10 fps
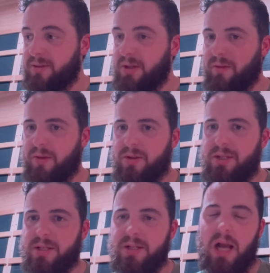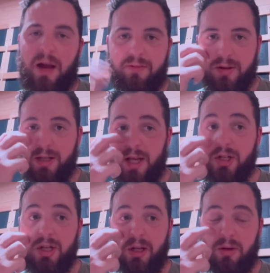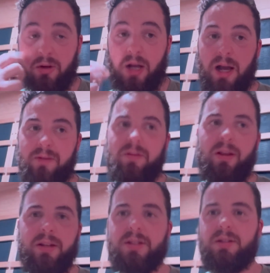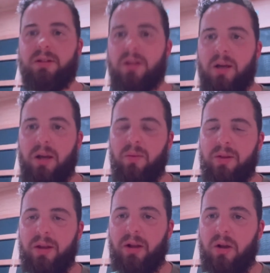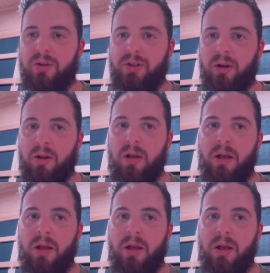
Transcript: So if there's confrontation or conflict within a culture,